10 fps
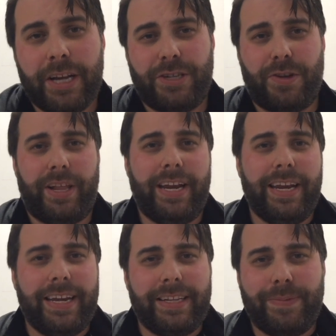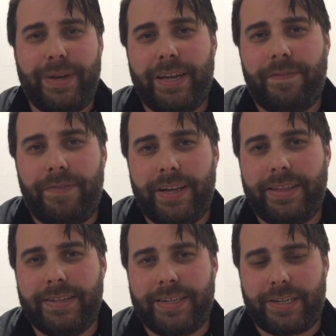So they didn't get to be in
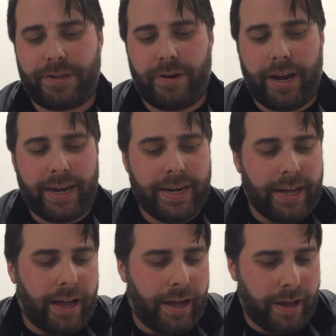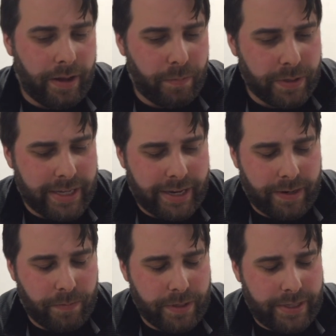5th and 6th grade. And
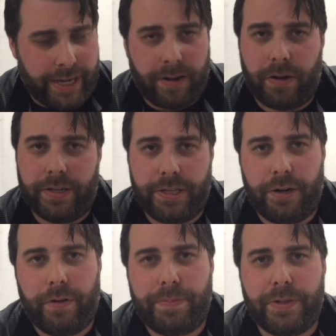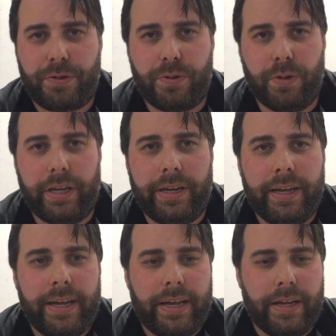what's that called is interrupted
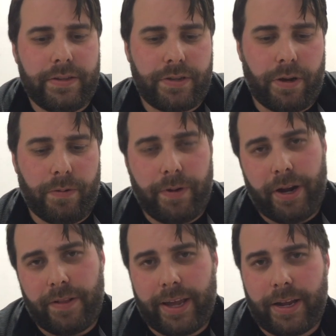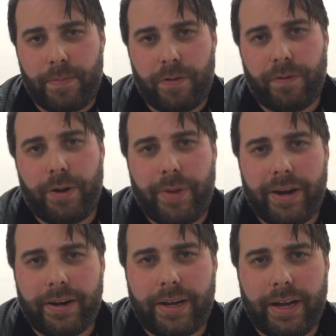schooling. And so here they come over in
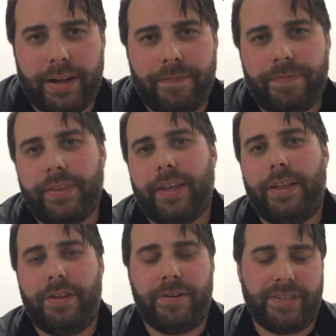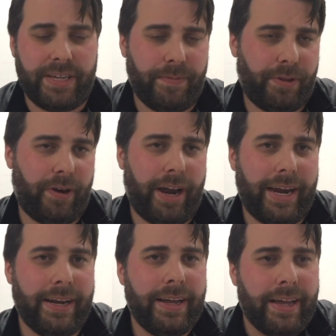America, and they're in 7th
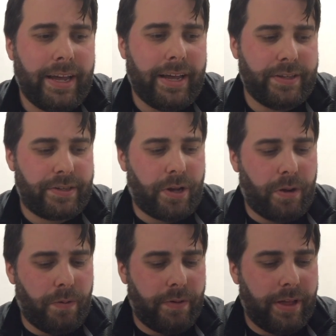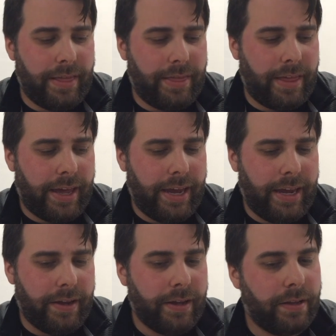grade. And so
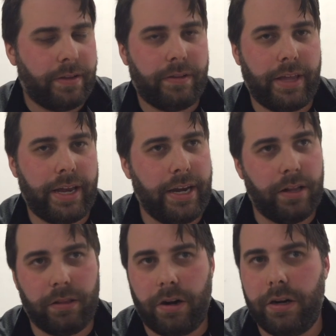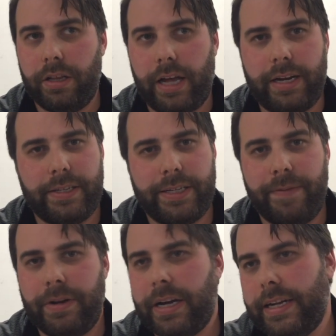they didn't learn a lot of the
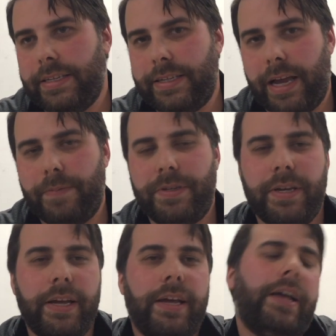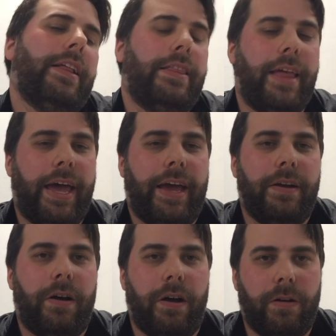same concepts
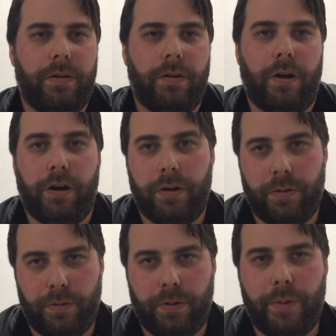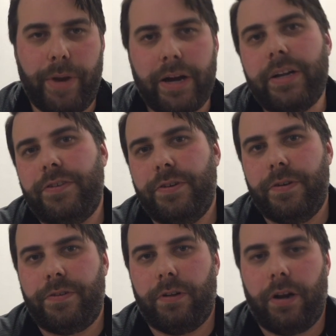that our American
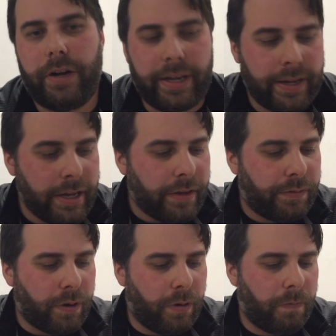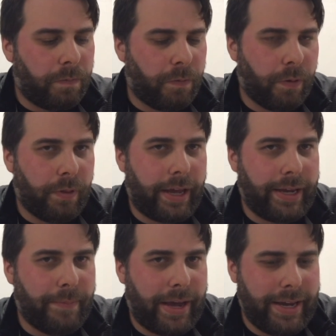students are learning. So for
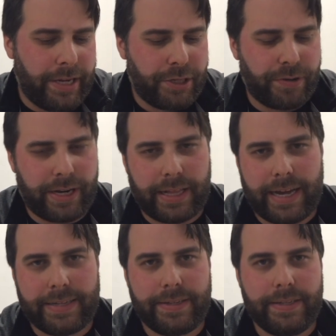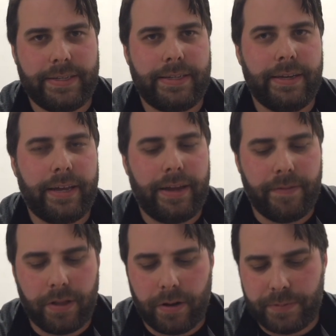in my history classes,
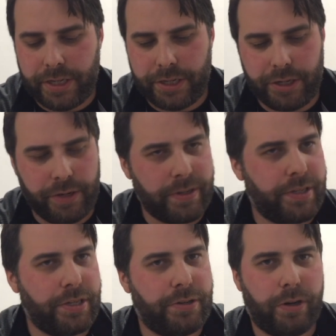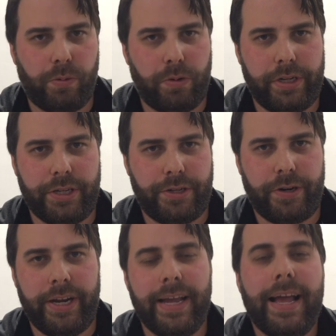even though I'm teaching U.S. history or world
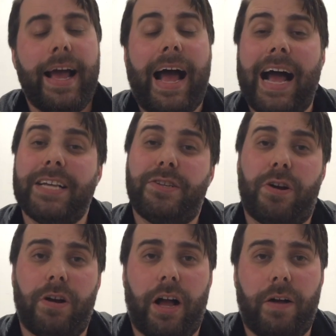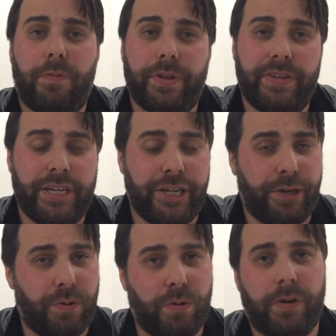history, I start off with
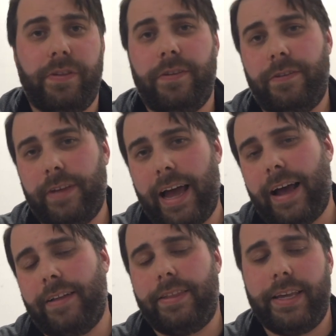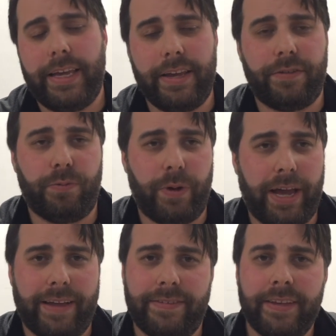teaching north, south, east,
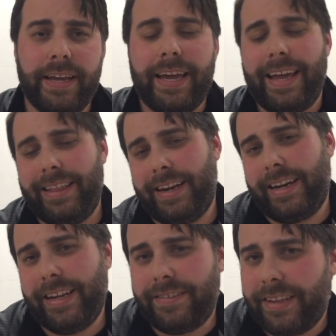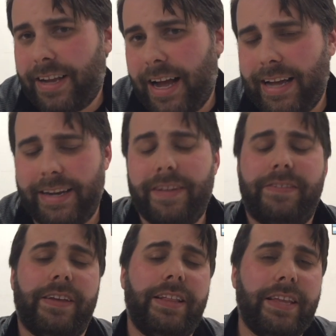west. And then I get into the
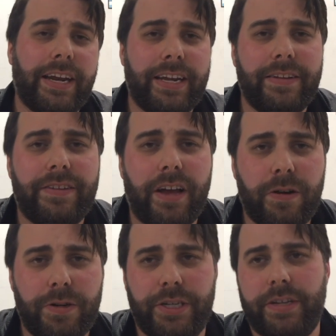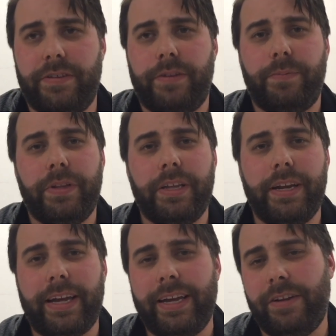continents, and then I get into oceans, but
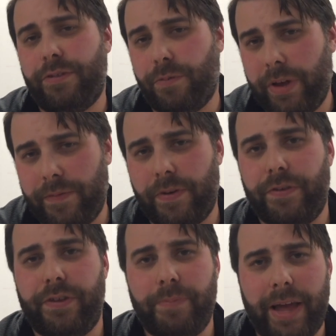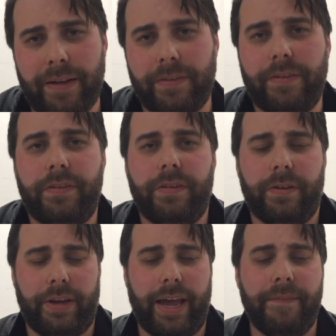then I get into rivers and mountains,
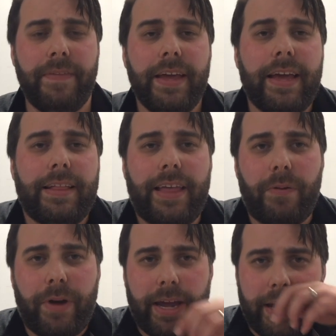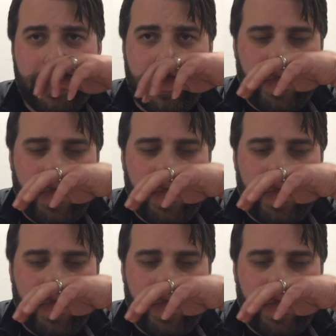okay? That way